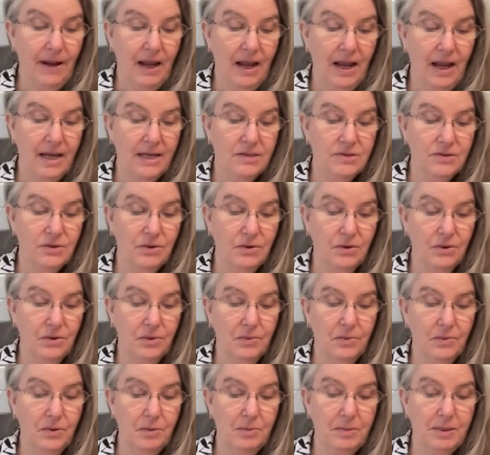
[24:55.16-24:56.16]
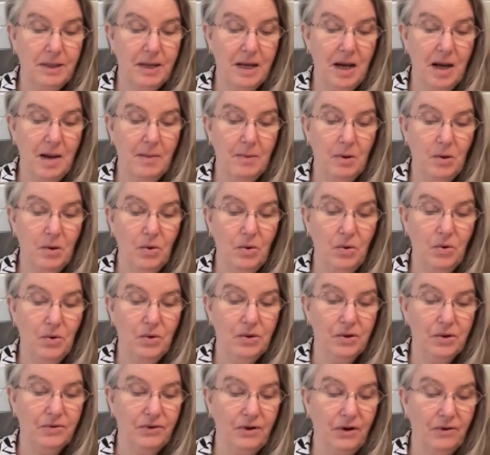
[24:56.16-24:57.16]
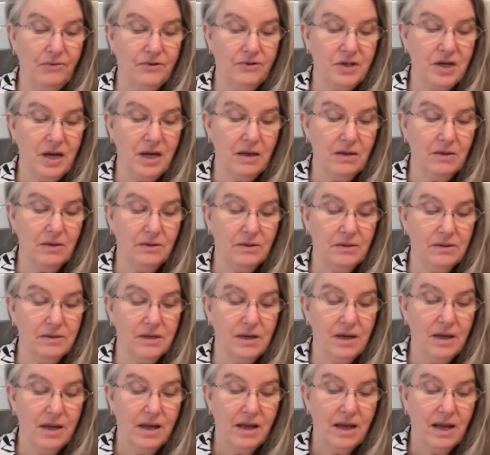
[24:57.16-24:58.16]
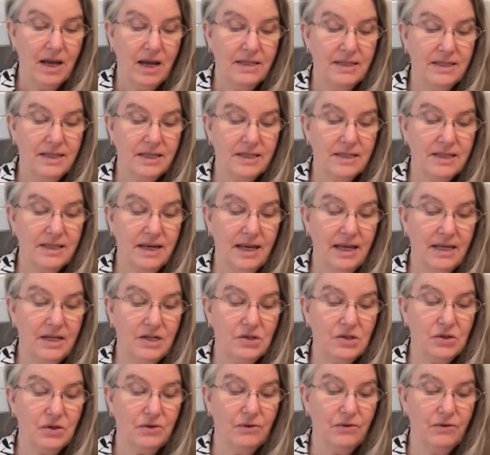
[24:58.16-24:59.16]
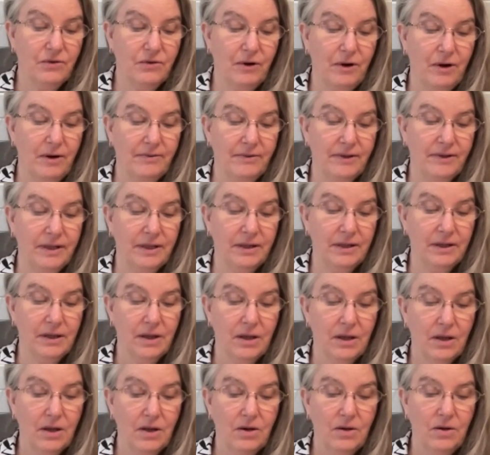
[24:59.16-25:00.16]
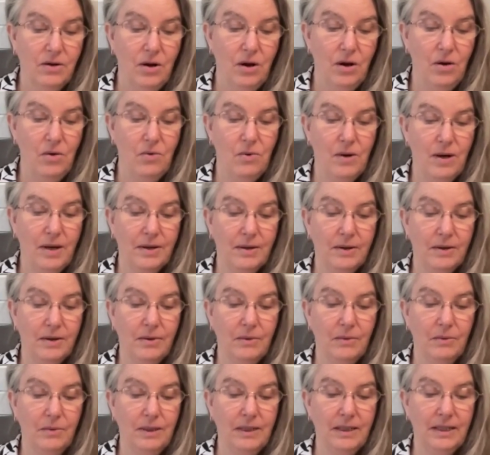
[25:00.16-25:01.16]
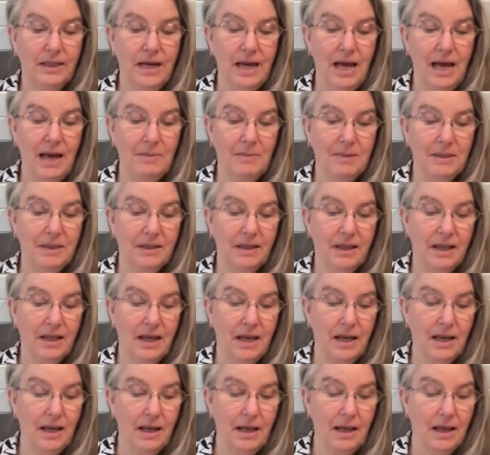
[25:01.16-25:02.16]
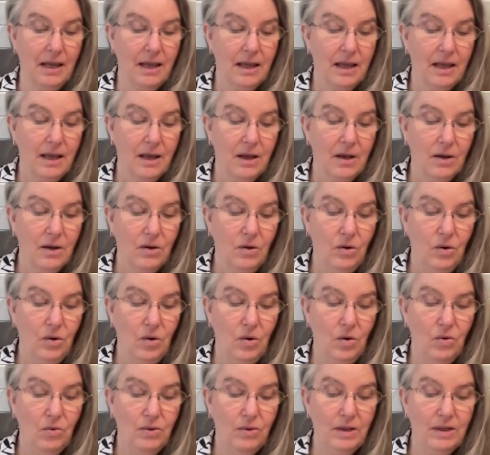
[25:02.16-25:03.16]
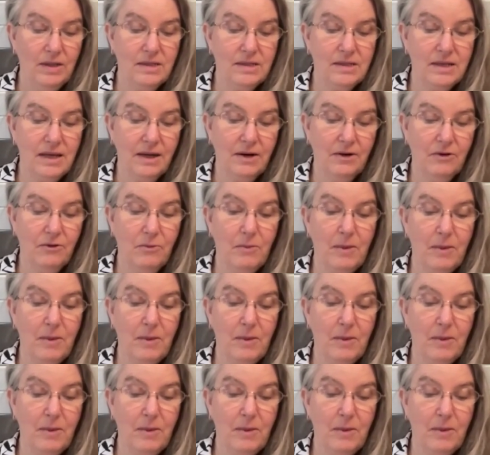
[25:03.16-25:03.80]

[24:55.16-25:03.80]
Hazor will become a haunt of jackals, a desolation forever. No one will inhabit there, nor will a son of